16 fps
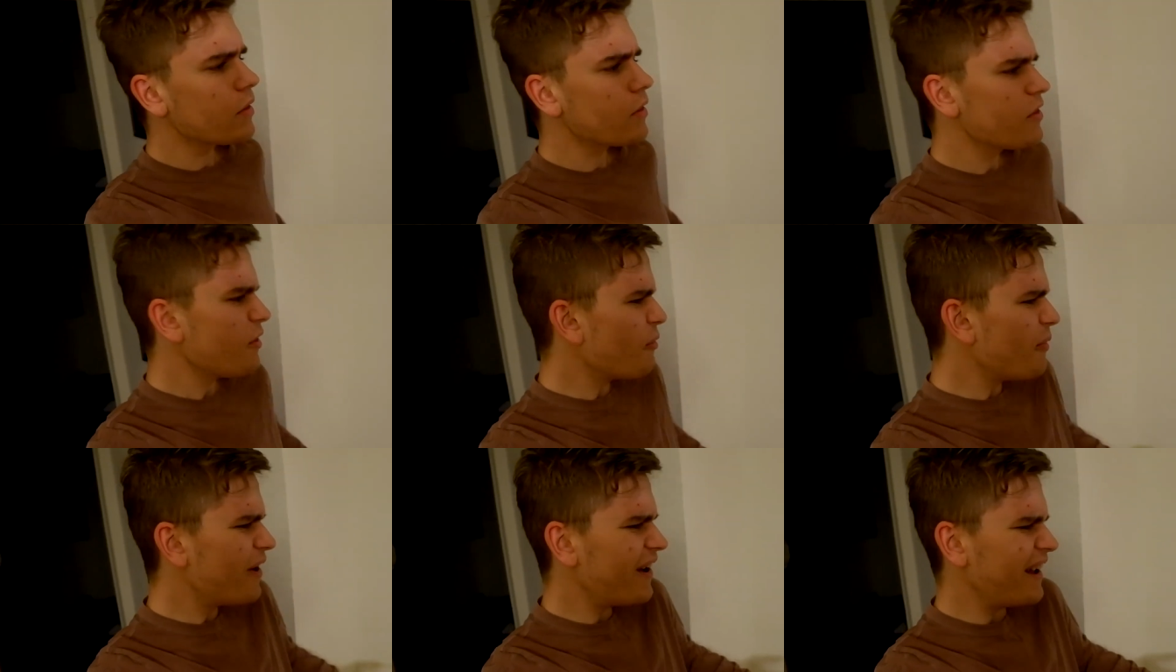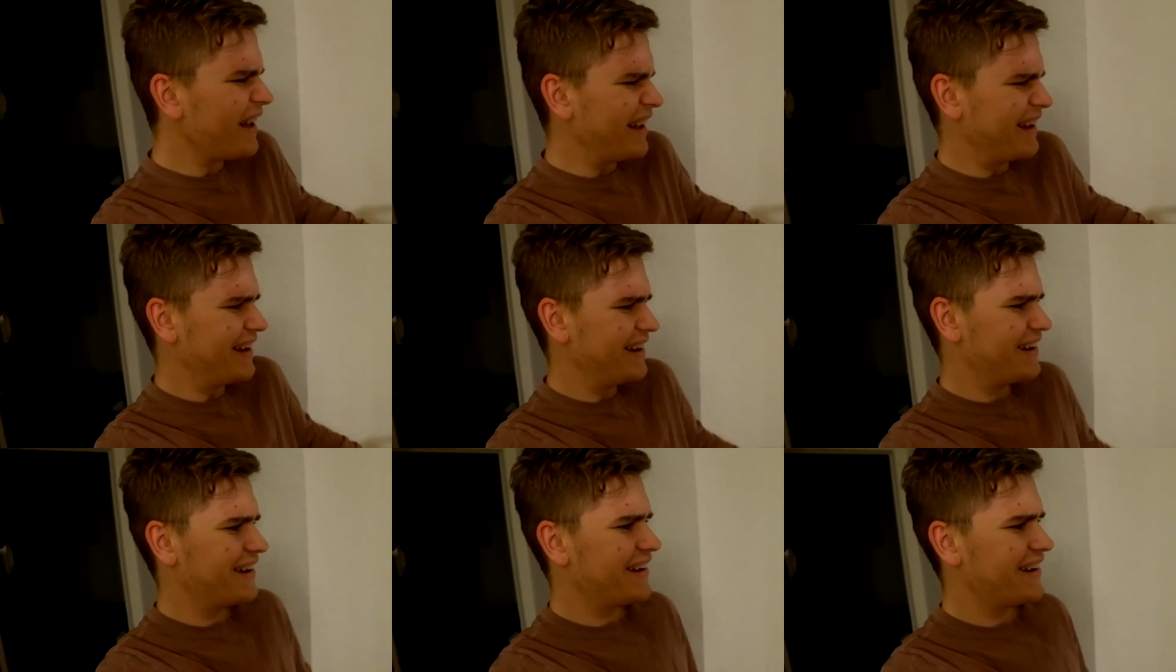So
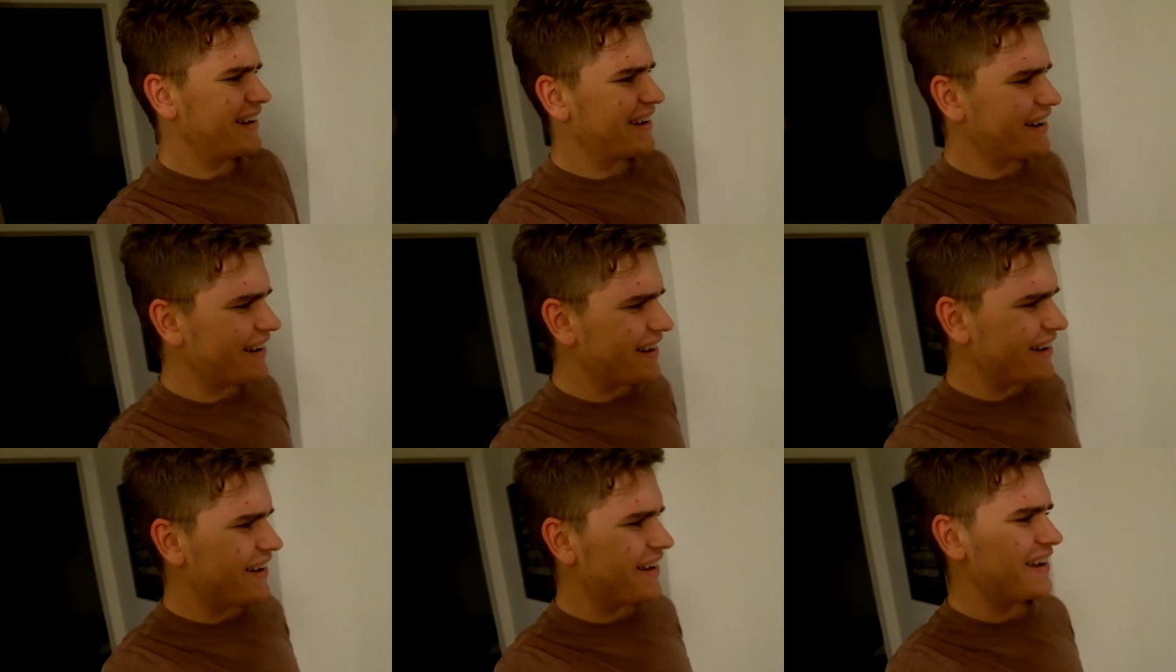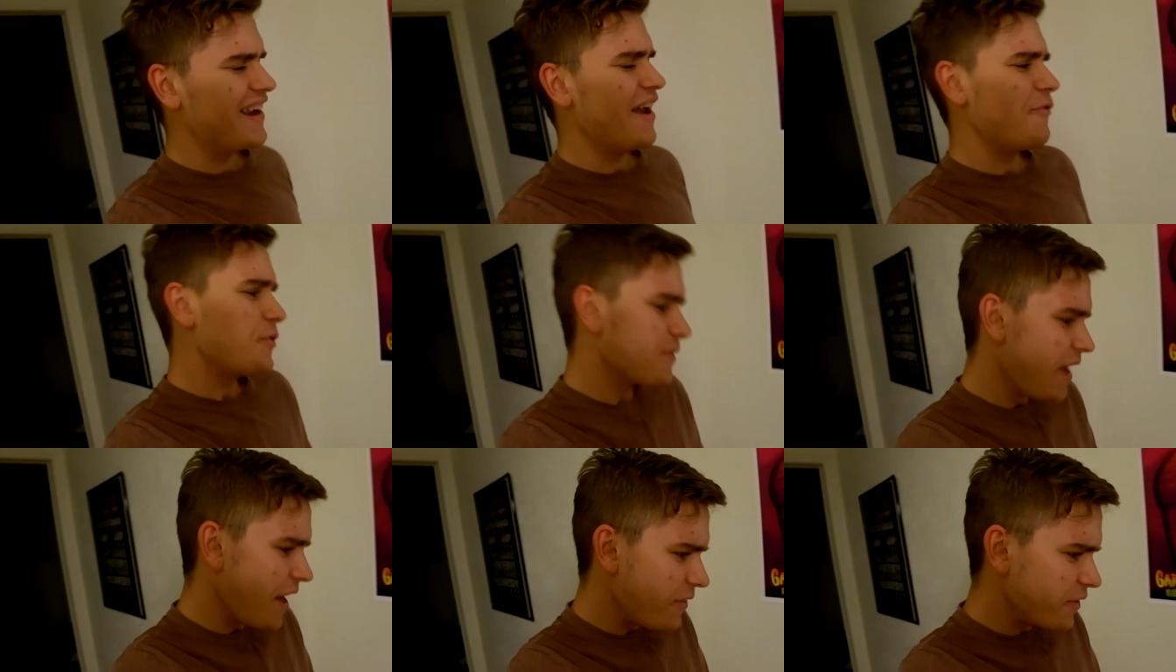what?
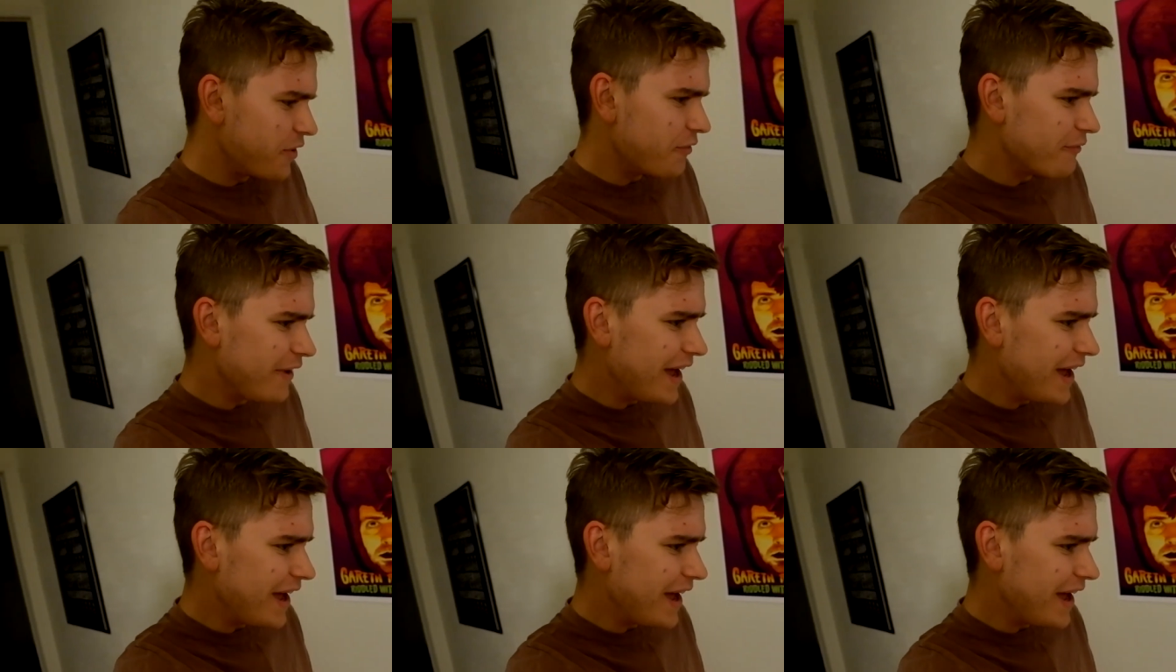Everyone's got their own